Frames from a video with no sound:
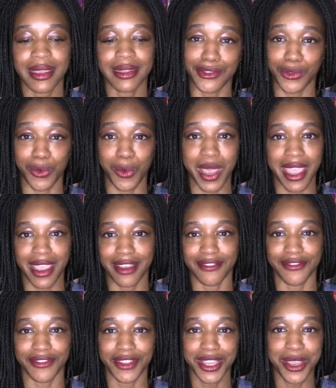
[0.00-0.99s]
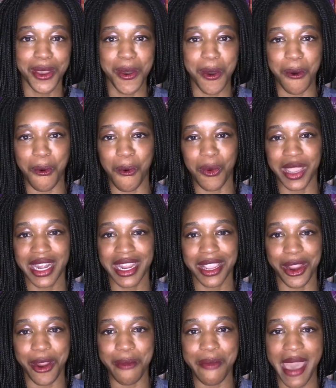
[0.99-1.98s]
His way of
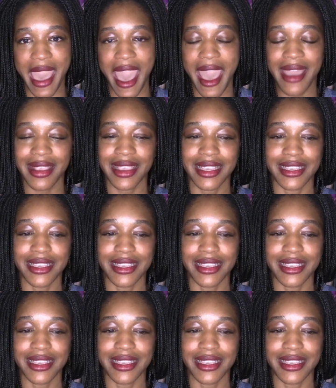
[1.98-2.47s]
winning her back